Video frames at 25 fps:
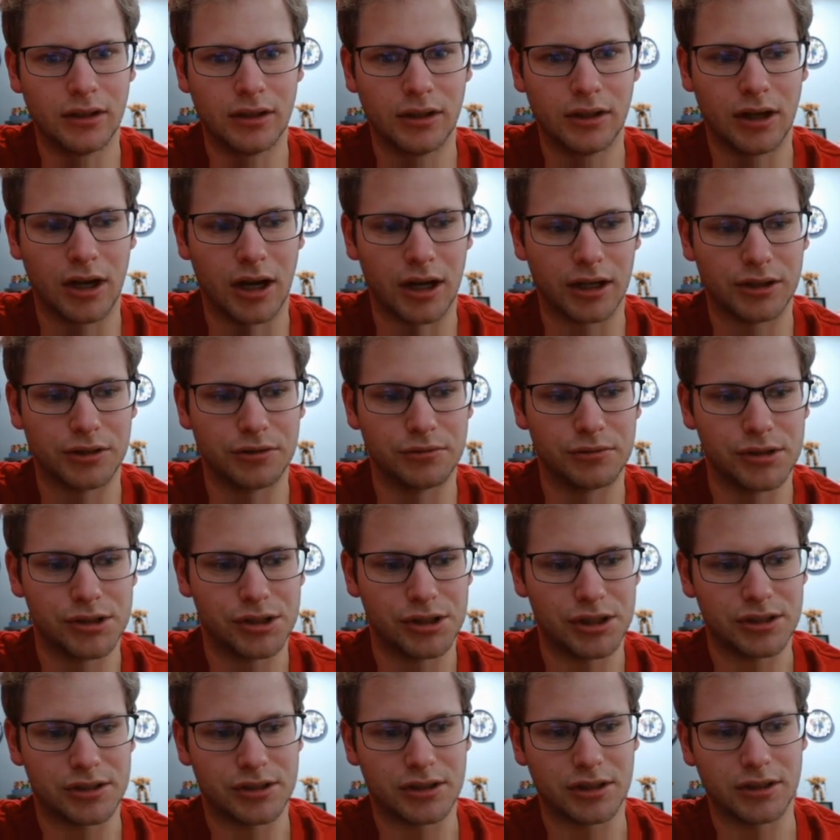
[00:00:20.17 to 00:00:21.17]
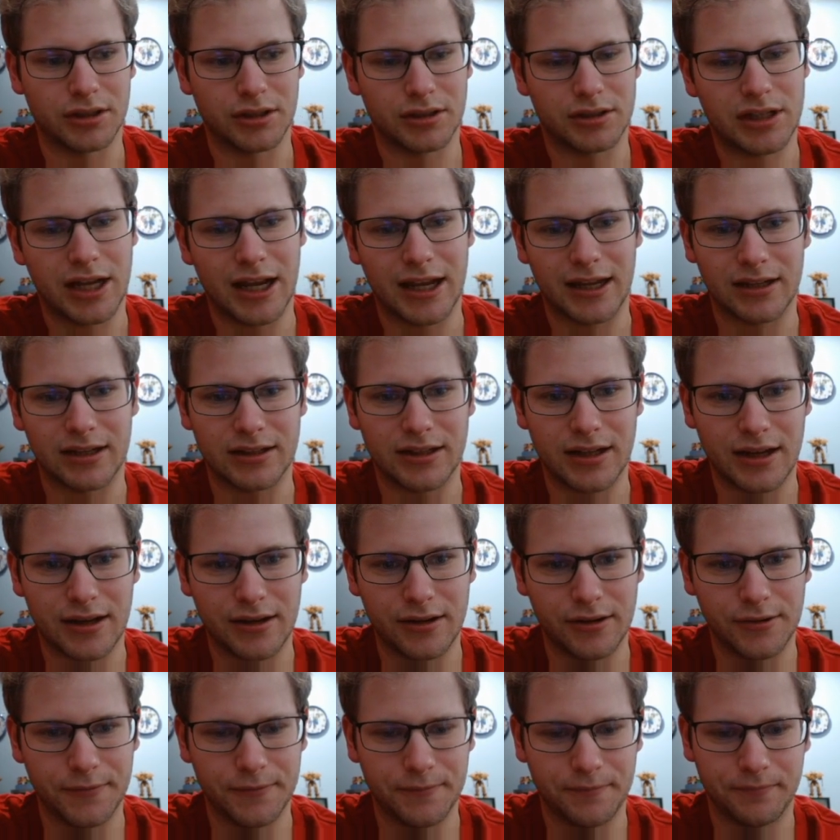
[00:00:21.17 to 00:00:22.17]
Hawk to a G is going to take it
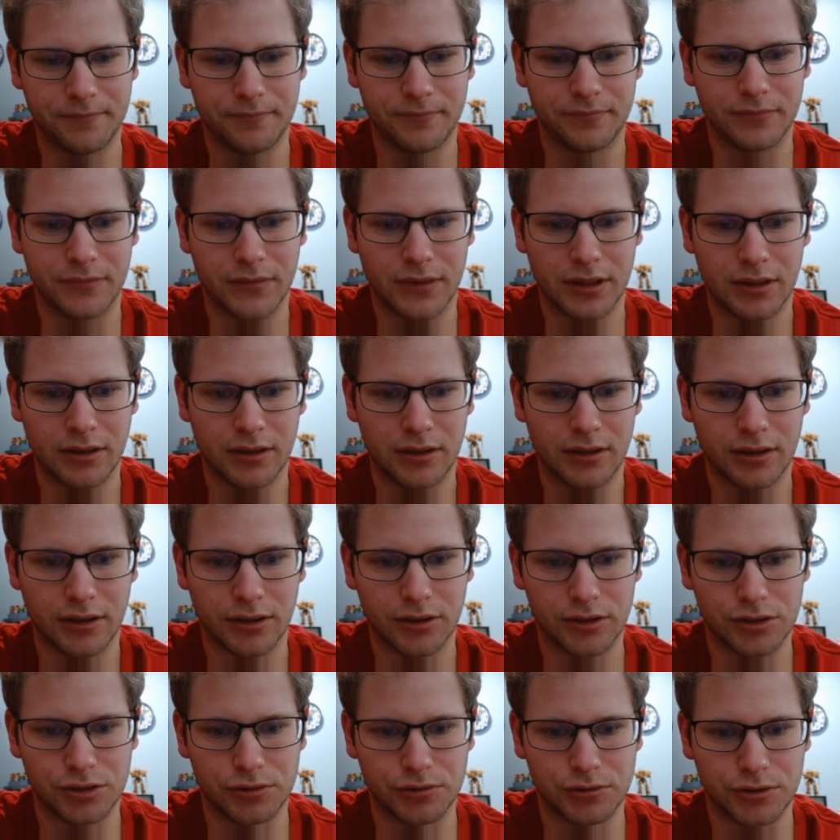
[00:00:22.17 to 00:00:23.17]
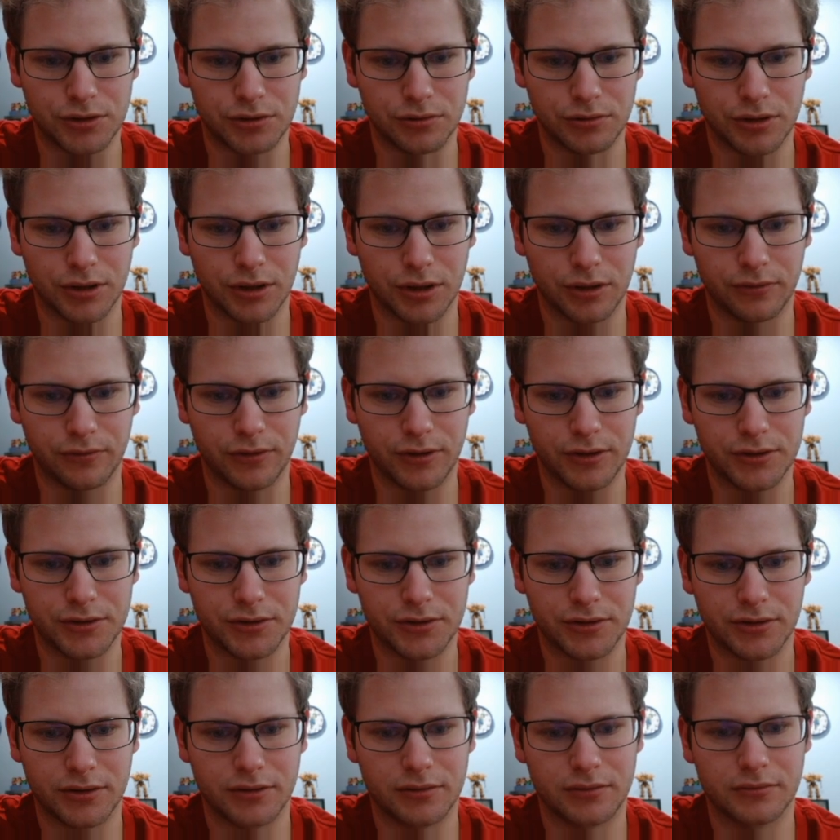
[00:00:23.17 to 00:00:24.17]
down. Going to choose to go
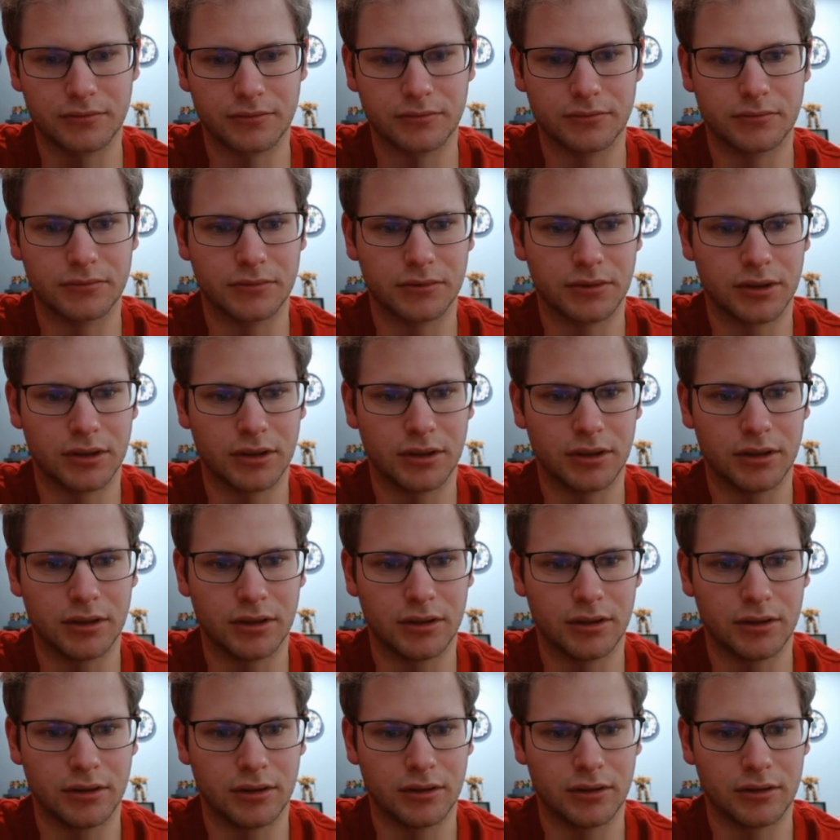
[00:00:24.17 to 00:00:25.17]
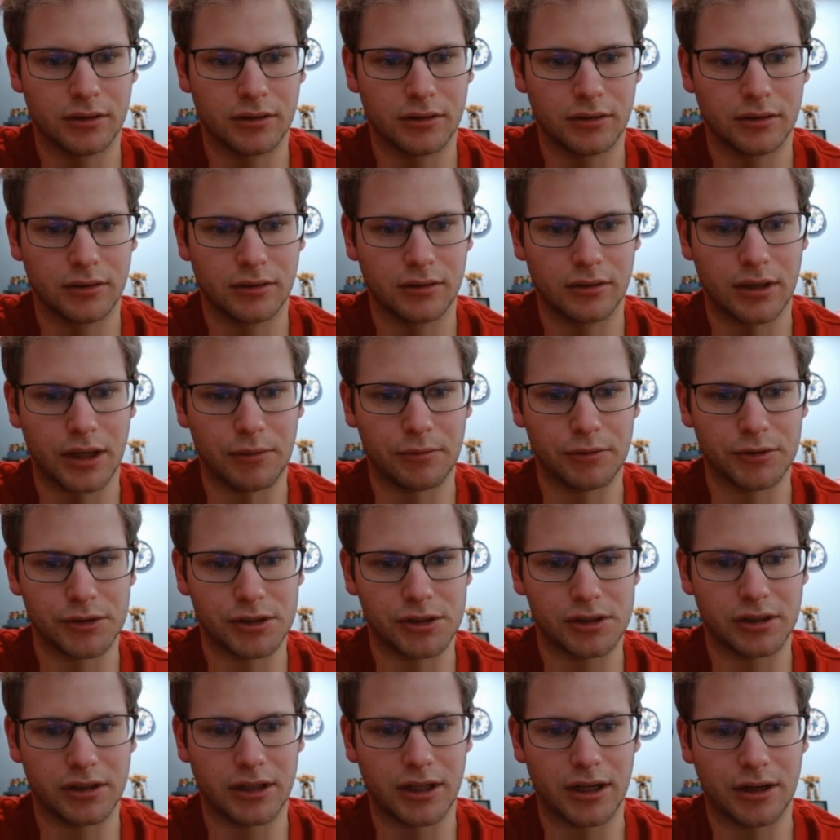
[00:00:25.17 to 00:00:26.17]
first. They will just
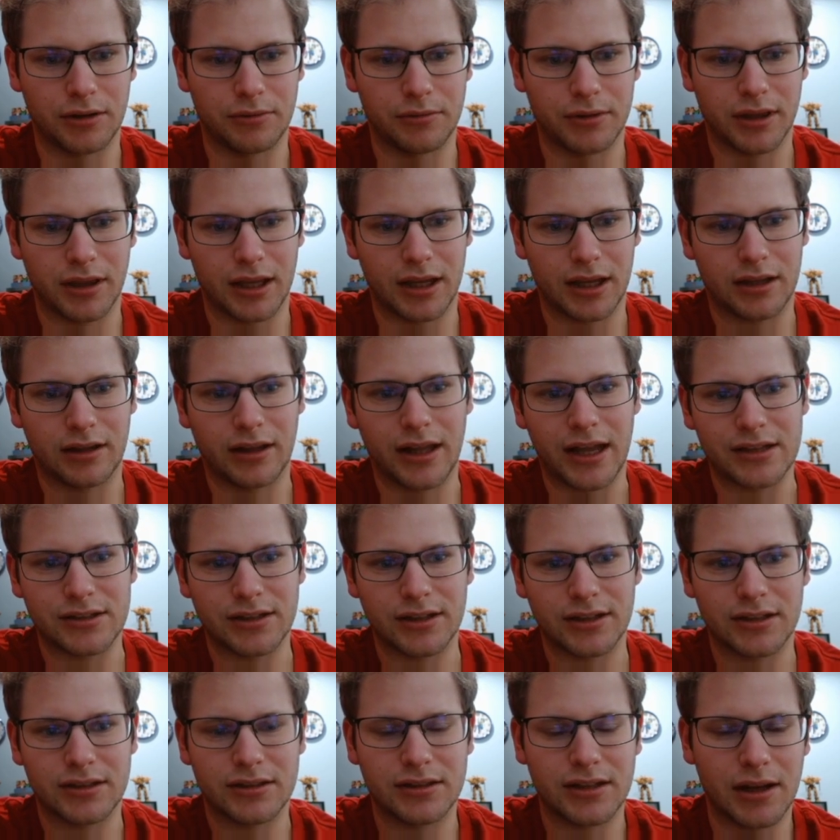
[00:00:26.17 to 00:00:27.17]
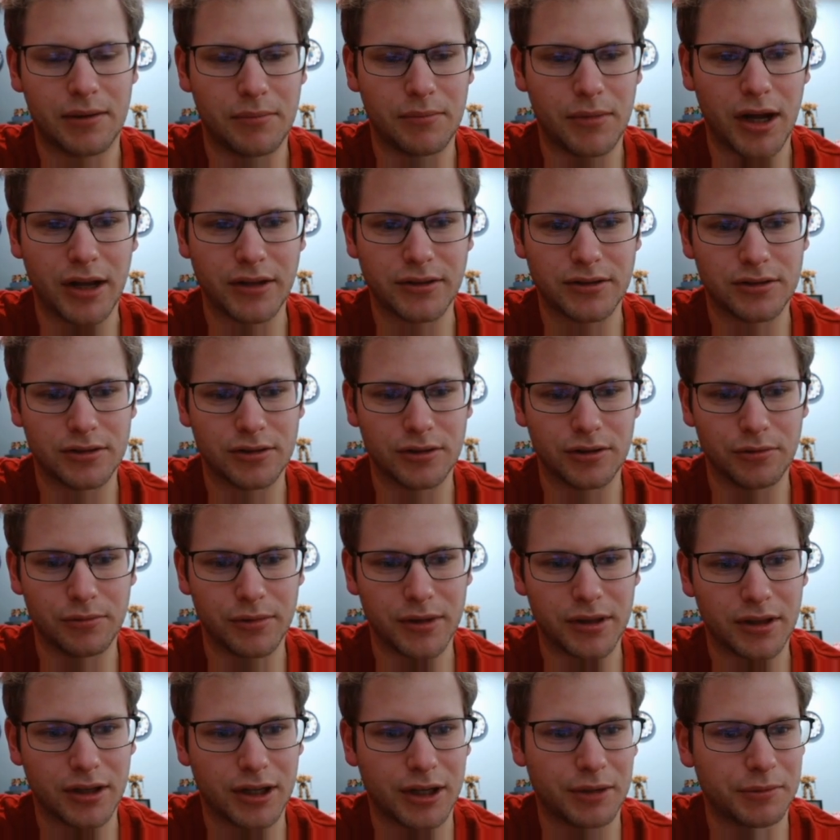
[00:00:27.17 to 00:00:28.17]
lead out with a classic set monster with
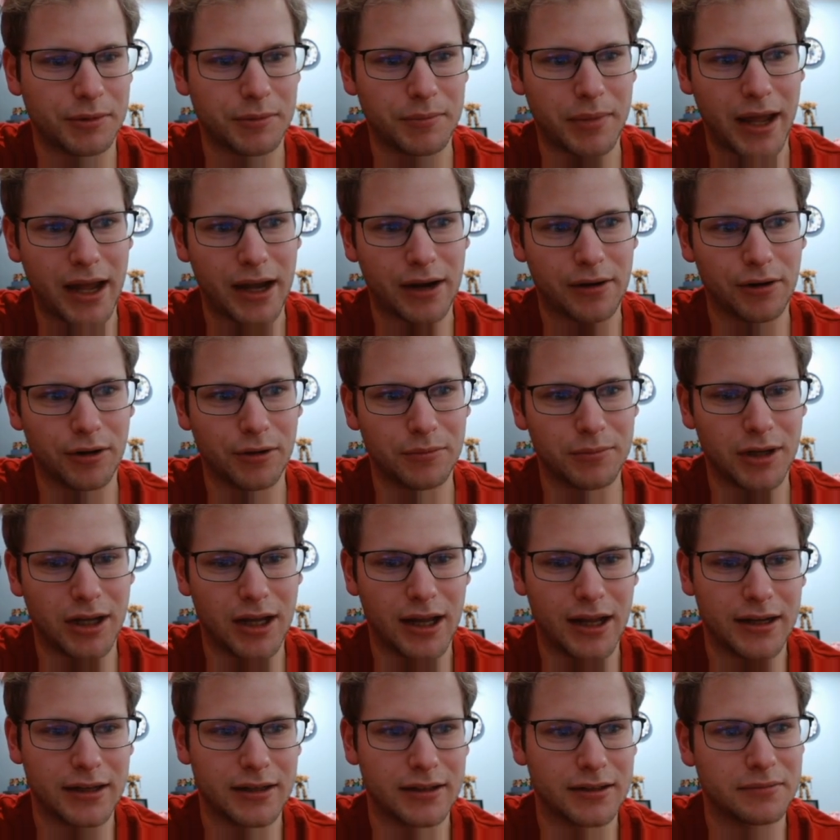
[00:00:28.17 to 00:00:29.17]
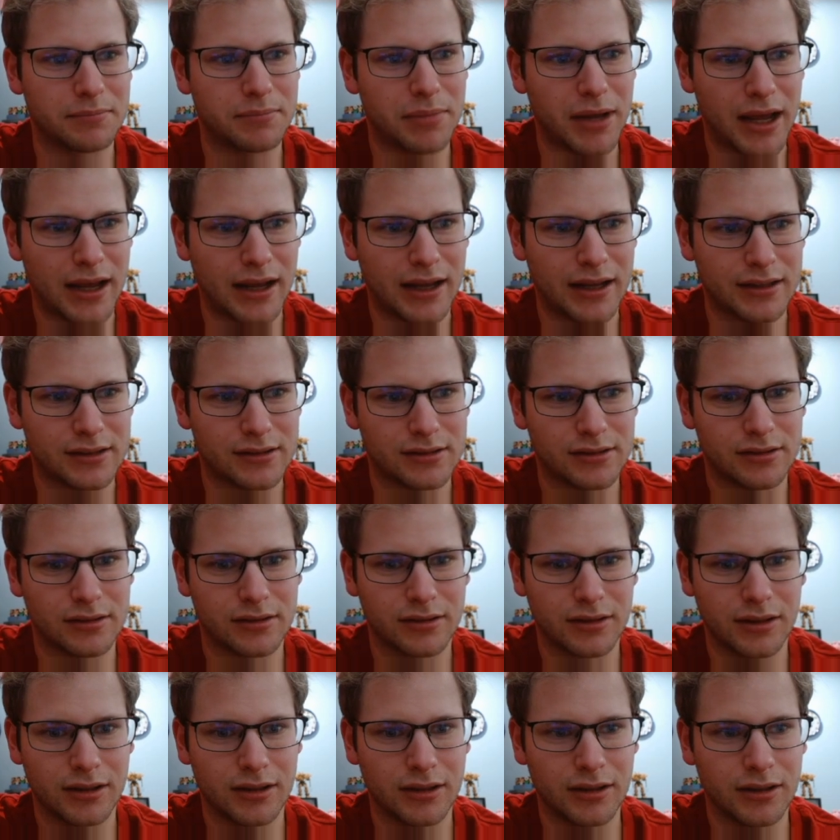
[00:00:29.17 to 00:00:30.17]
a couple back row behind it pass.
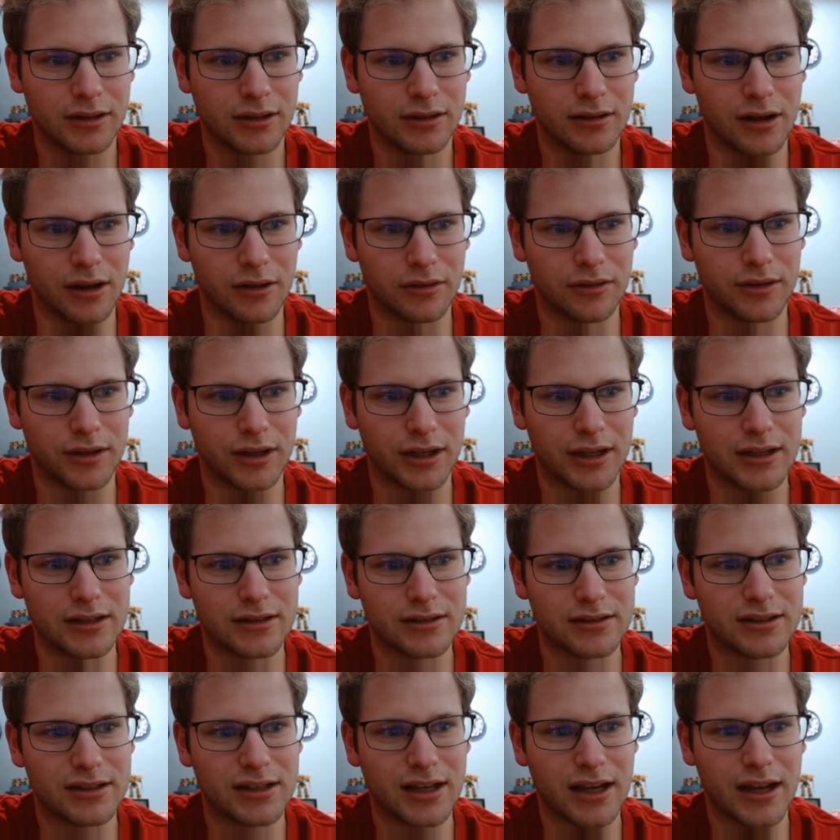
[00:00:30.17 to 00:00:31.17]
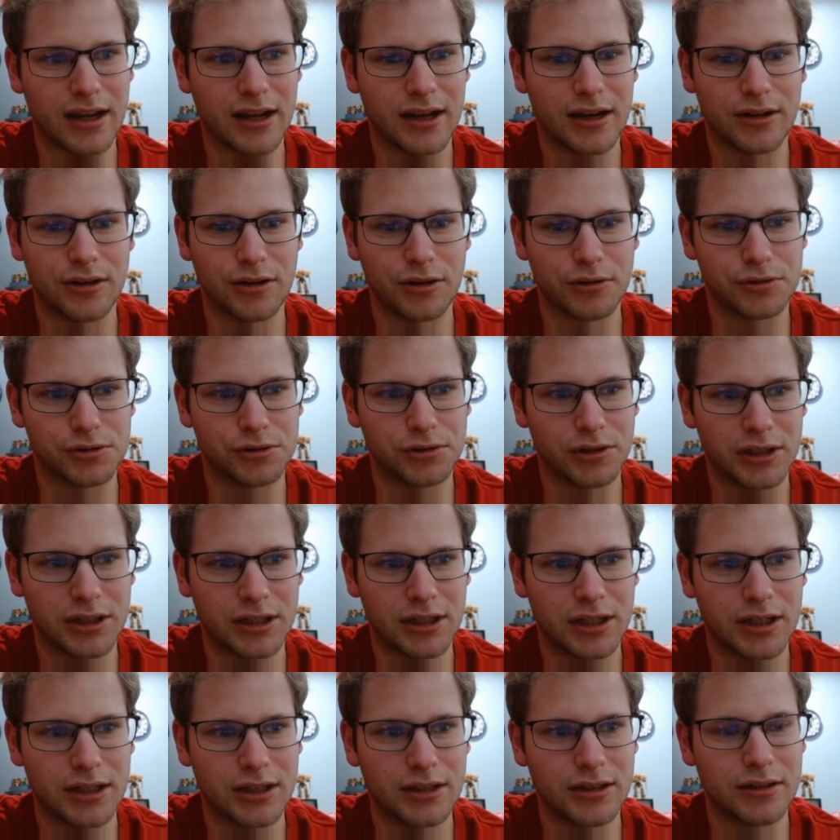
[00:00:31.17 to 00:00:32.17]
Nothing insane, no
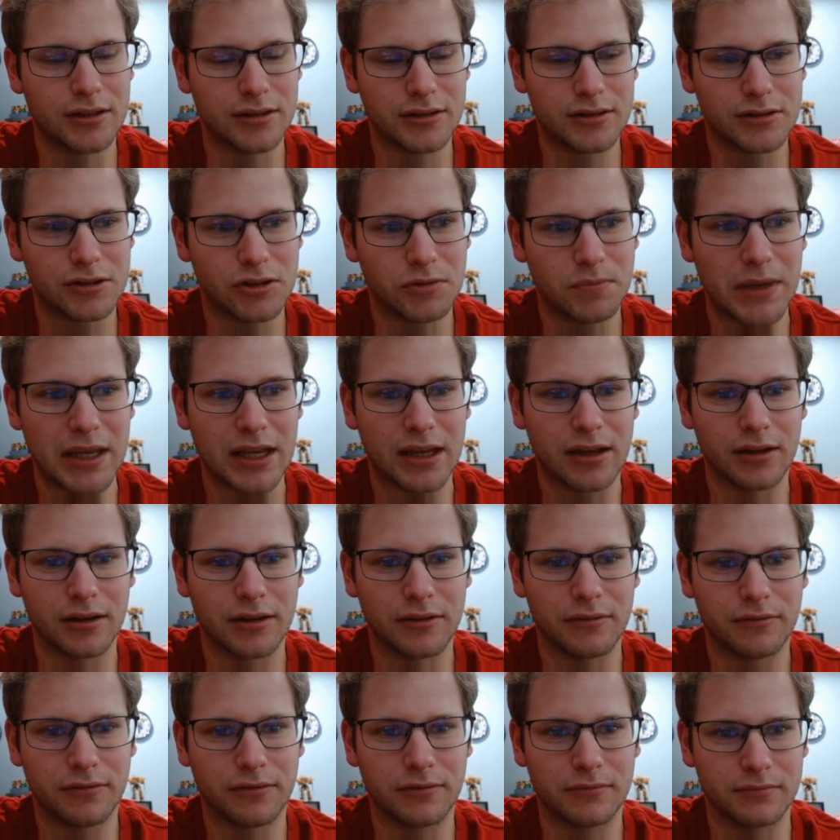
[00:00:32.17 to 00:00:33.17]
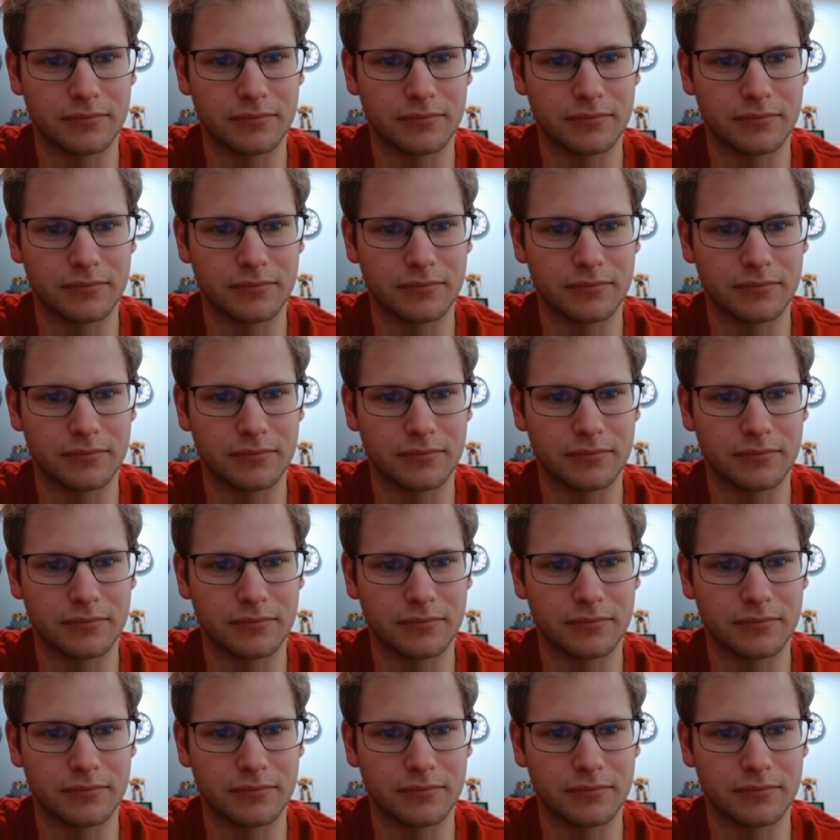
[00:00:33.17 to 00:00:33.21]
Trinity to speak of.